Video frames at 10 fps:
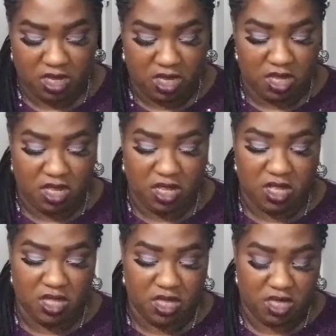
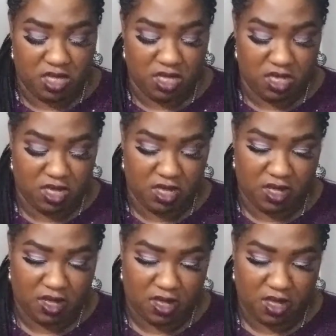
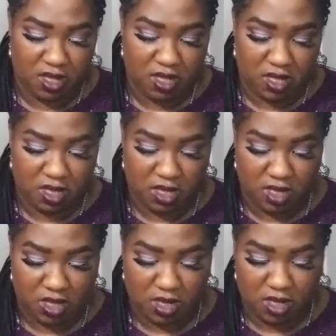
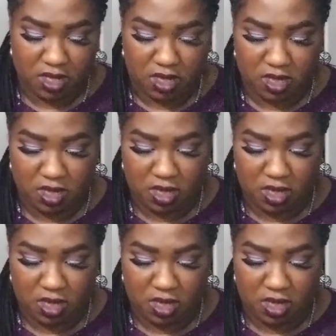[no speech]